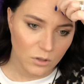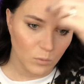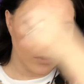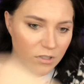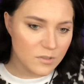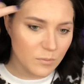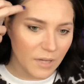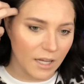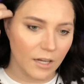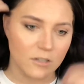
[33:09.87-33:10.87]
What is with
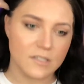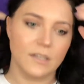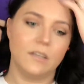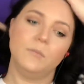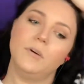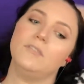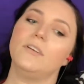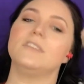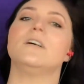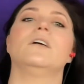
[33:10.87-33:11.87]
my hair sticking to my
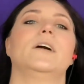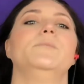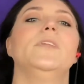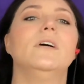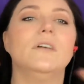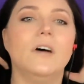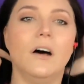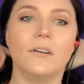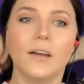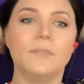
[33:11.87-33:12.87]
face? Okay.
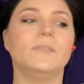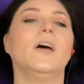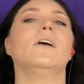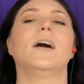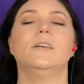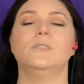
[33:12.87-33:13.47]
Okay, okay.